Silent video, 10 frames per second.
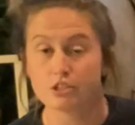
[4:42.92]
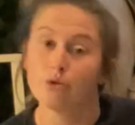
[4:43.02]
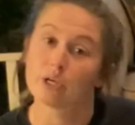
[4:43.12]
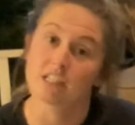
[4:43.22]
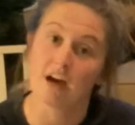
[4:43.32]
you
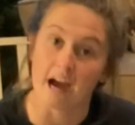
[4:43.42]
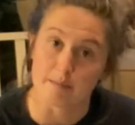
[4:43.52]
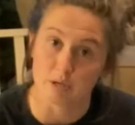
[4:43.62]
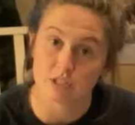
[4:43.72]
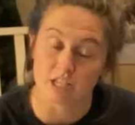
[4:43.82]
could time
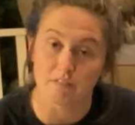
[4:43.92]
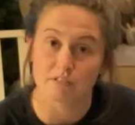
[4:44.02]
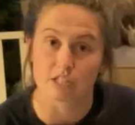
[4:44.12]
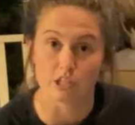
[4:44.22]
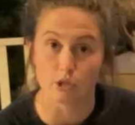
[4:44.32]
yourself
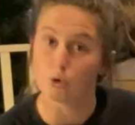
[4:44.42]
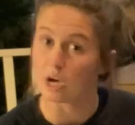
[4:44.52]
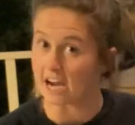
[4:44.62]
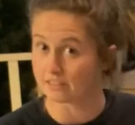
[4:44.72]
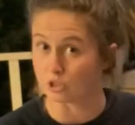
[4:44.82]
to see who
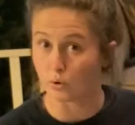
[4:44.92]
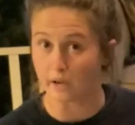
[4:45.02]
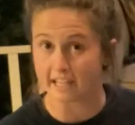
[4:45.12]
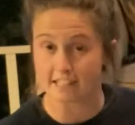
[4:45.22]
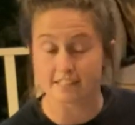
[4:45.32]
got it the
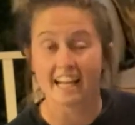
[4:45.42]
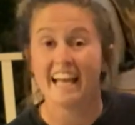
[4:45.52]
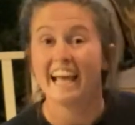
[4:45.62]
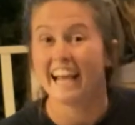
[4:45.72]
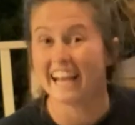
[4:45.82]
quickest
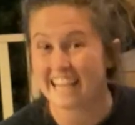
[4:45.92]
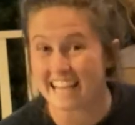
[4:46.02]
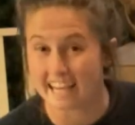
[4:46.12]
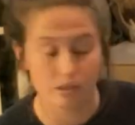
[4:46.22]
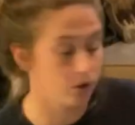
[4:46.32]

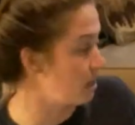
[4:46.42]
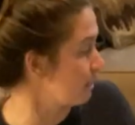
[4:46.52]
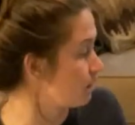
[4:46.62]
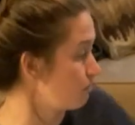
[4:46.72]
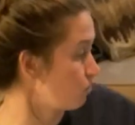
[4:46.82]
and who got
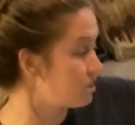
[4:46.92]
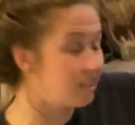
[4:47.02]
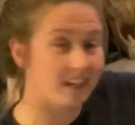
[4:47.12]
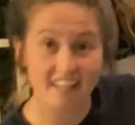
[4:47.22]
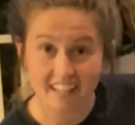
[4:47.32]
the most
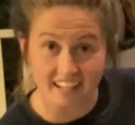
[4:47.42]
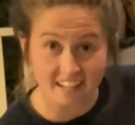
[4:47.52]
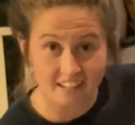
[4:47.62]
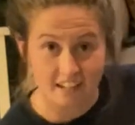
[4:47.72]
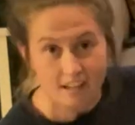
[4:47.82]

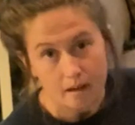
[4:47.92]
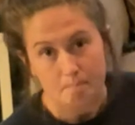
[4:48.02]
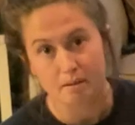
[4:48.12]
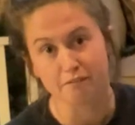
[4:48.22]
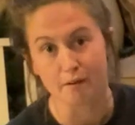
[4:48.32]
in.
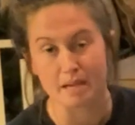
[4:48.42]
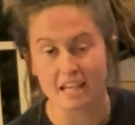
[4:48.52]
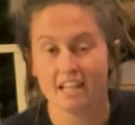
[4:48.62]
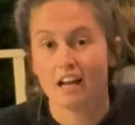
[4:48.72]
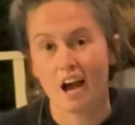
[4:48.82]
But for
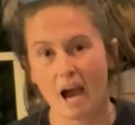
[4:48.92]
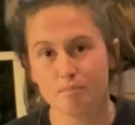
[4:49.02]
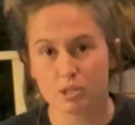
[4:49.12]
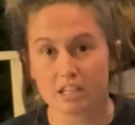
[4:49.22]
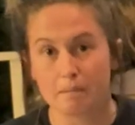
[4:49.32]
me, I'm
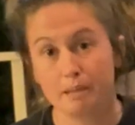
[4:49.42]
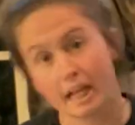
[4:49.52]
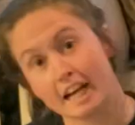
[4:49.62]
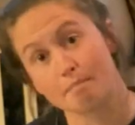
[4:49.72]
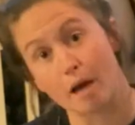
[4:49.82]
just gonna play
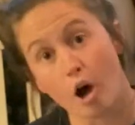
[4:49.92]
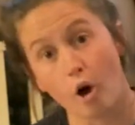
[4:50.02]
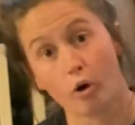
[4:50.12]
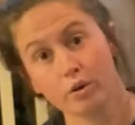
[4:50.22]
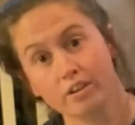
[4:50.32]
on my
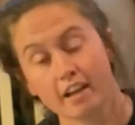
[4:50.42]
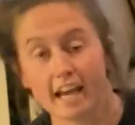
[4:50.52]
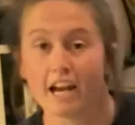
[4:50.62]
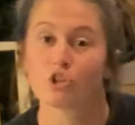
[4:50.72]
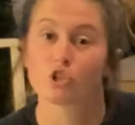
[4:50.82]
own,
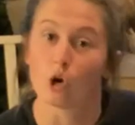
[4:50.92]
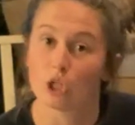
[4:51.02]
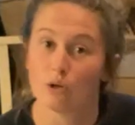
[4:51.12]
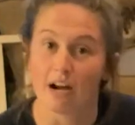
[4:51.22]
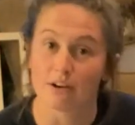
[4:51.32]
and I'll show
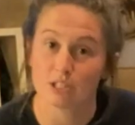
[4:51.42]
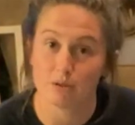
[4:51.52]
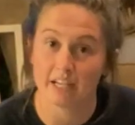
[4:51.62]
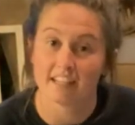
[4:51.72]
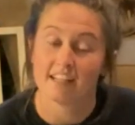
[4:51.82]
you how to do
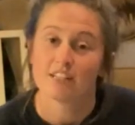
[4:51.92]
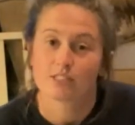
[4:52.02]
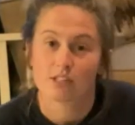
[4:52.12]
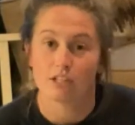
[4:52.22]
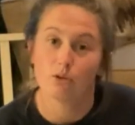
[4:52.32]
it so
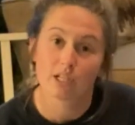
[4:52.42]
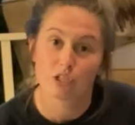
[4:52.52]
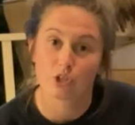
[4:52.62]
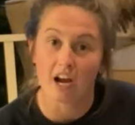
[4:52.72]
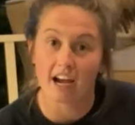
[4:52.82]
that you can
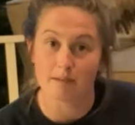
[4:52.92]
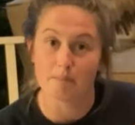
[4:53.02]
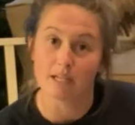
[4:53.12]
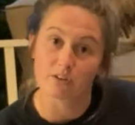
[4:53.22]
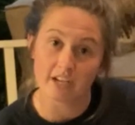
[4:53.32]
try and
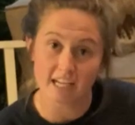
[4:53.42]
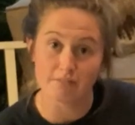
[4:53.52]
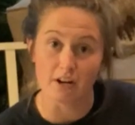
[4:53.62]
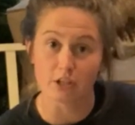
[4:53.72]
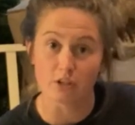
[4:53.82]
be creative
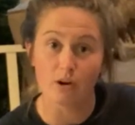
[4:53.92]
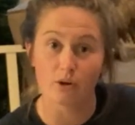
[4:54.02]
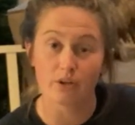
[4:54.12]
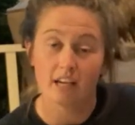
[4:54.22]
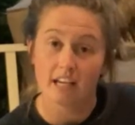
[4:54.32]
on your
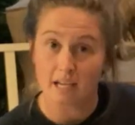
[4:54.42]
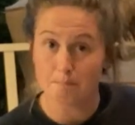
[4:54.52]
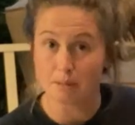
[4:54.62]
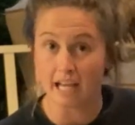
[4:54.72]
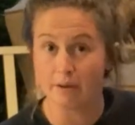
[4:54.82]
own and
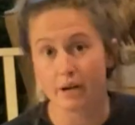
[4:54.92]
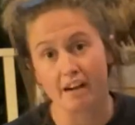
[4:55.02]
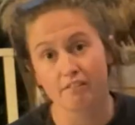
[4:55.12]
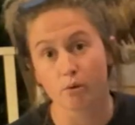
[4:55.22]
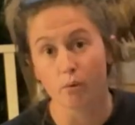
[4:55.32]
play
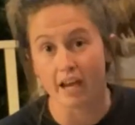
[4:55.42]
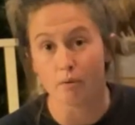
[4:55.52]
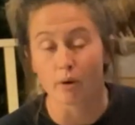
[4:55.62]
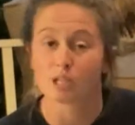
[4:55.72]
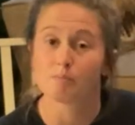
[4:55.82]
whatever way
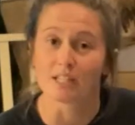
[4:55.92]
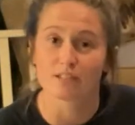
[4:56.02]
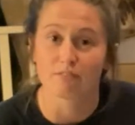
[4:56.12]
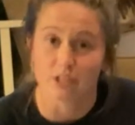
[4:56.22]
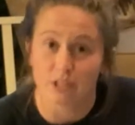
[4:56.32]
works best
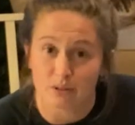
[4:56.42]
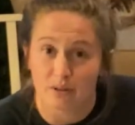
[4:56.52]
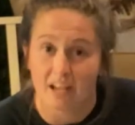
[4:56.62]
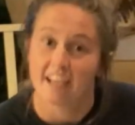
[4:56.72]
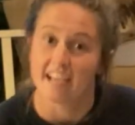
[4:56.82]
for you
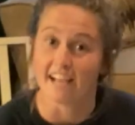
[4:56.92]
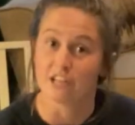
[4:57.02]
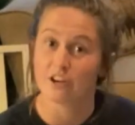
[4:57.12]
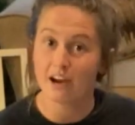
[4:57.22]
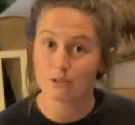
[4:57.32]
and
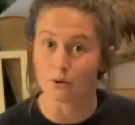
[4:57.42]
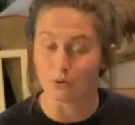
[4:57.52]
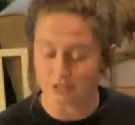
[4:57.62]
your household.